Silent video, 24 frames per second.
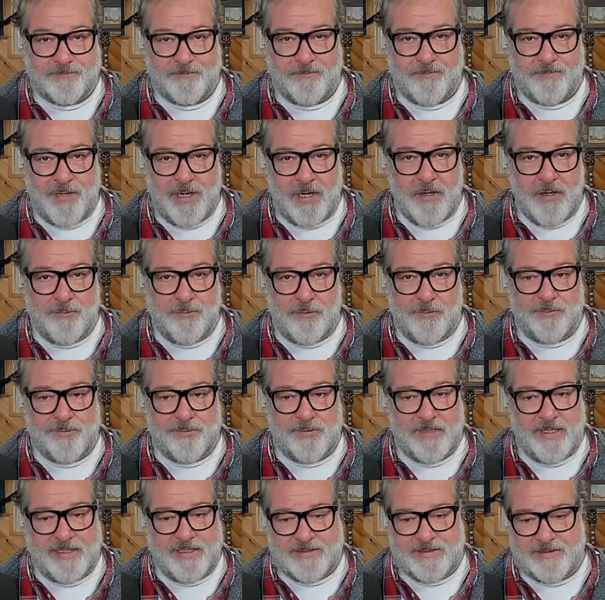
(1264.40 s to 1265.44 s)
parable
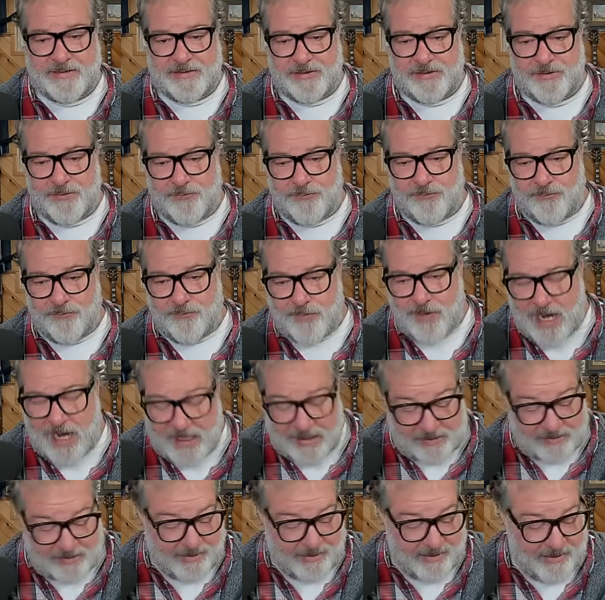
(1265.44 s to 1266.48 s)
plays
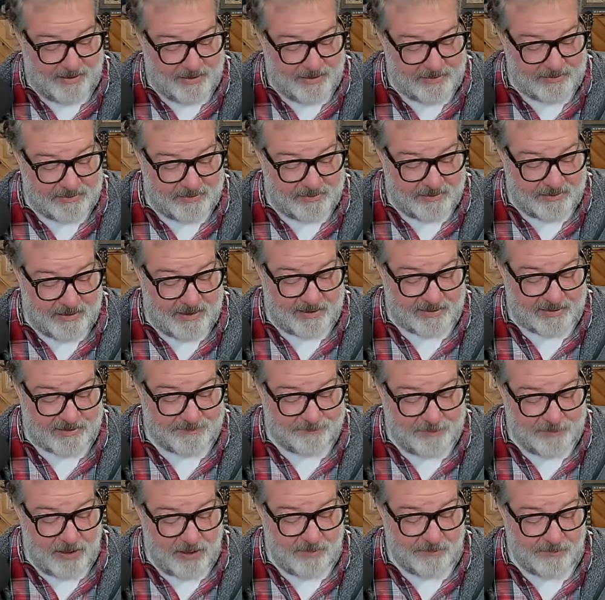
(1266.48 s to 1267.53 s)
directly into the next
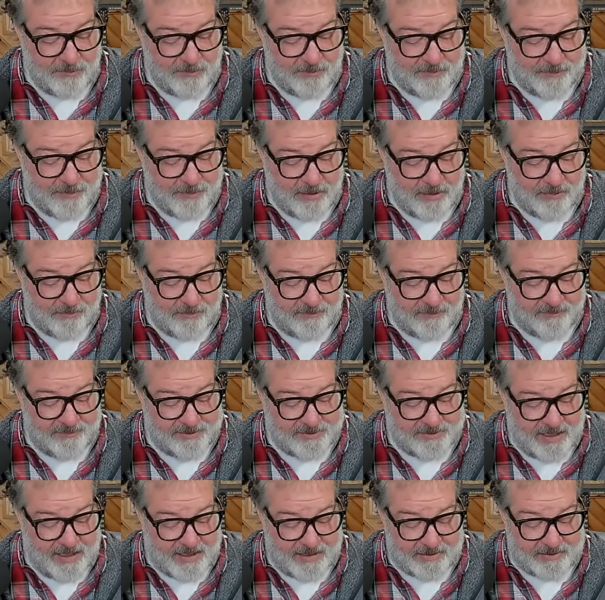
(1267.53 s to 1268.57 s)
parable, the parable of the
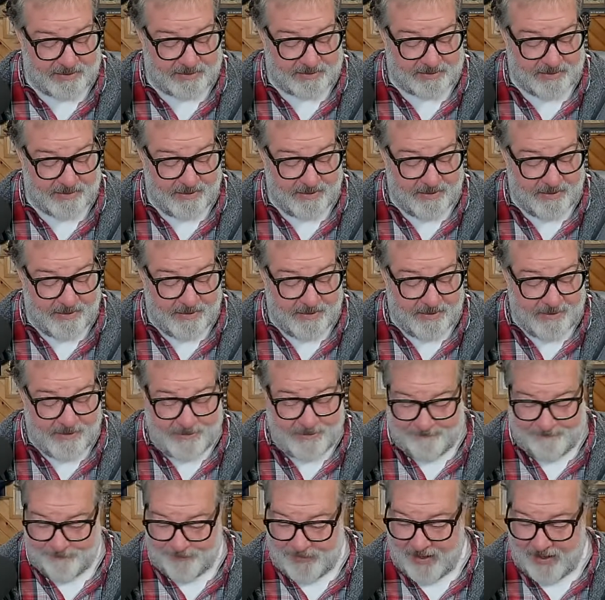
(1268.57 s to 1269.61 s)
tenants.
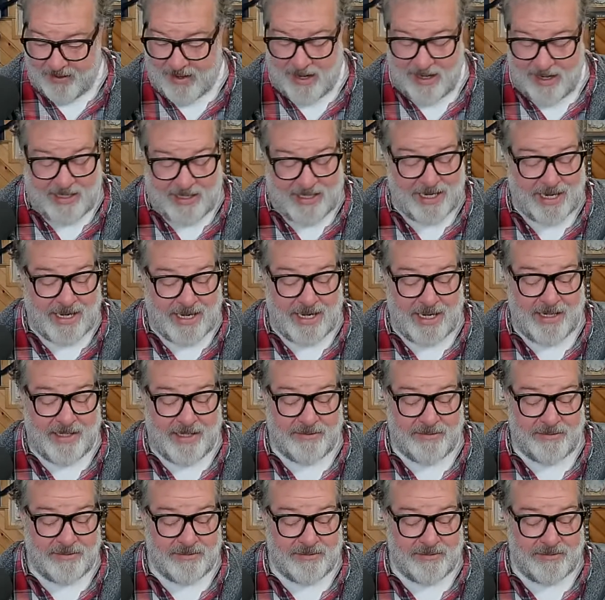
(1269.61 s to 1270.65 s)
Now,
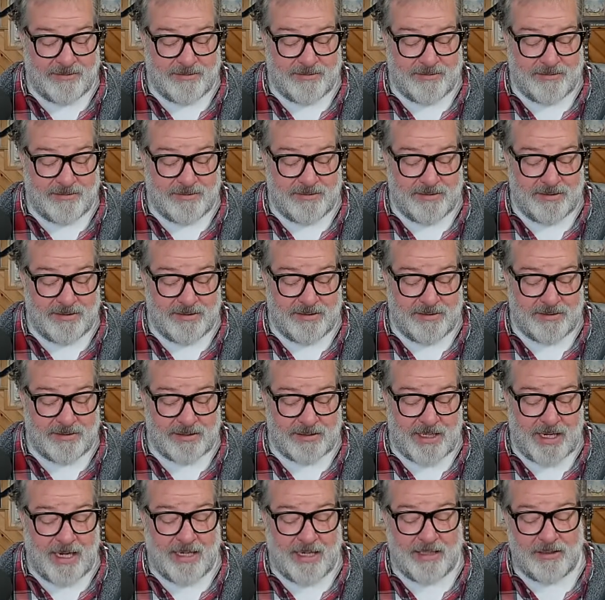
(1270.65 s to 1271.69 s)
I
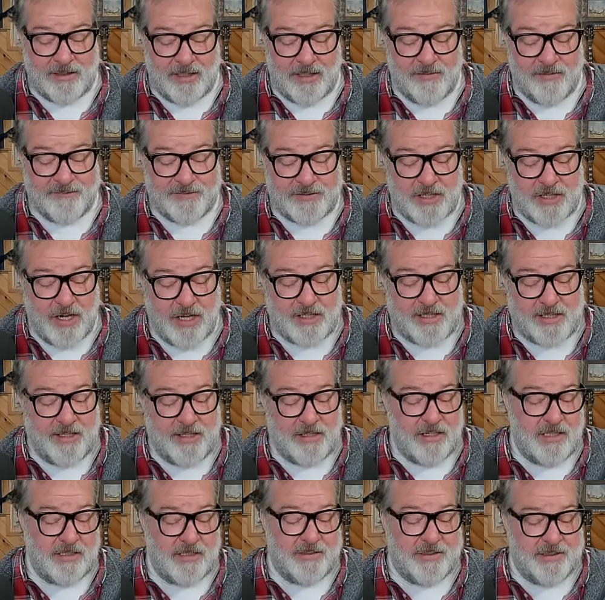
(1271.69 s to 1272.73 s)
love talking
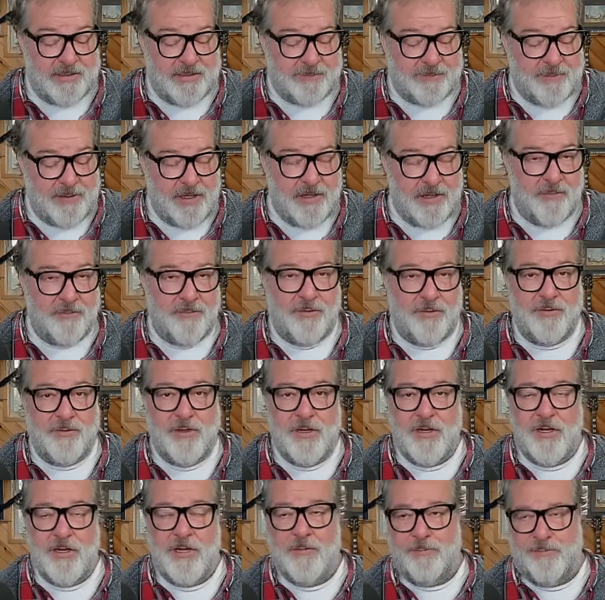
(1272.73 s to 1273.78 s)
on this parable,
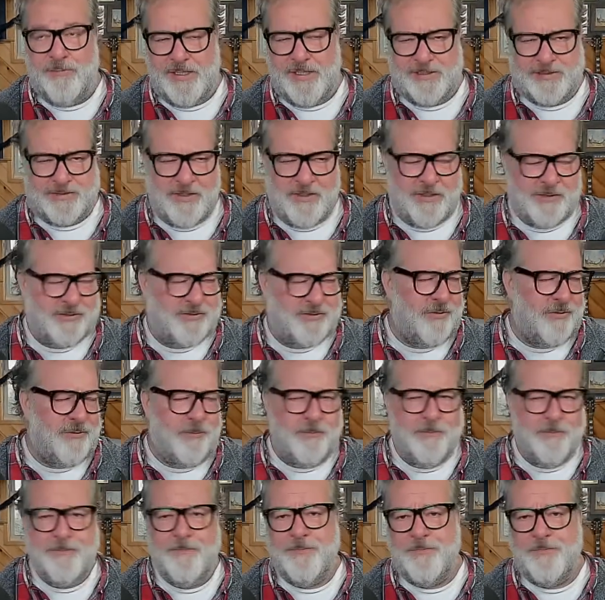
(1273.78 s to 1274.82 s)
but it's
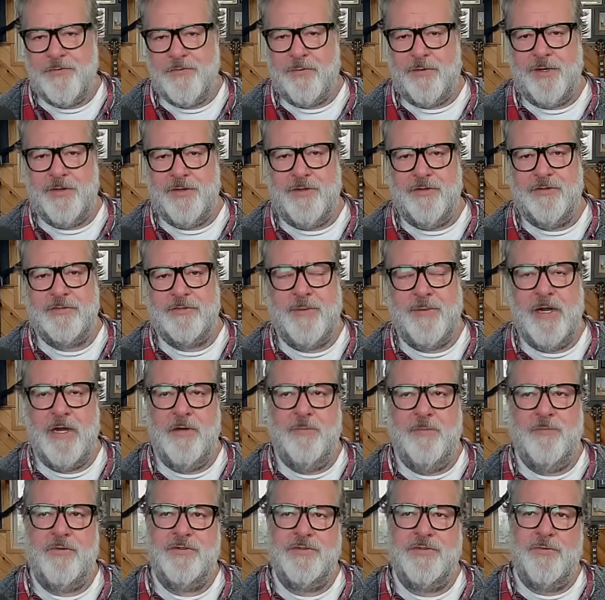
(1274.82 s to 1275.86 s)
also one of those
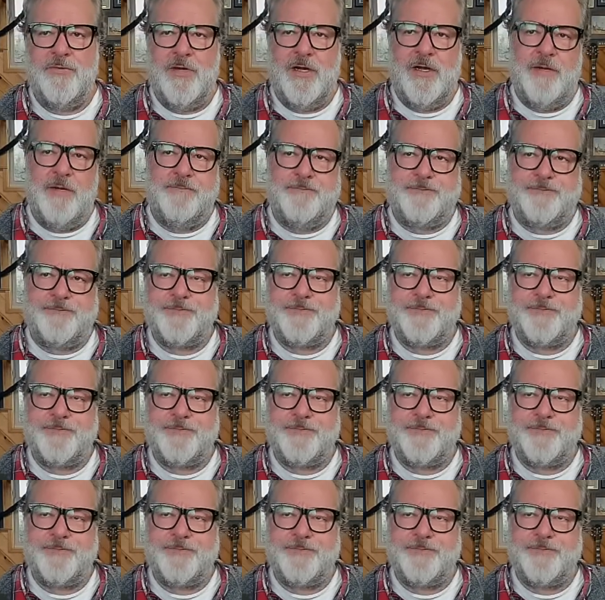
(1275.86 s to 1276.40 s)
parables where